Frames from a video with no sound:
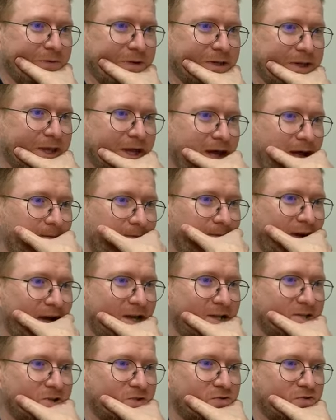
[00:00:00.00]
Will we
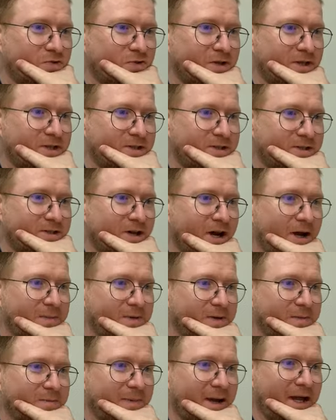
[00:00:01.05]
get Pets Droid
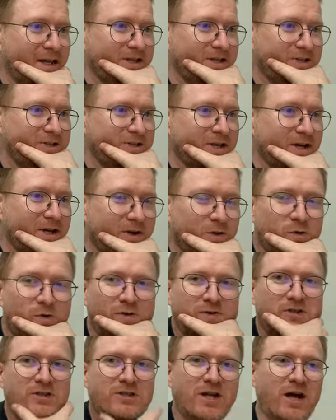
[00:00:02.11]
type companions?
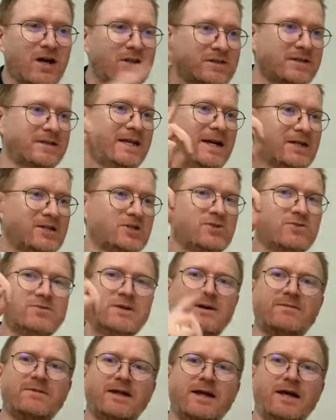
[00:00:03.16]
Well, I just answered that,
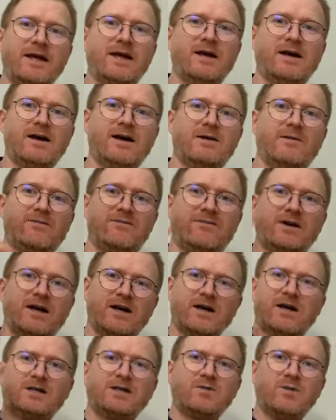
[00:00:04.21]
Sean, up there. I
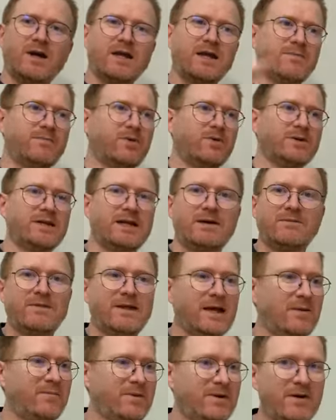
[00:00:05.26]
don't know why I keep
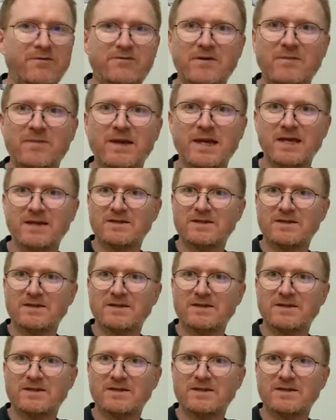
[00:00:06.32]
pointing up there, but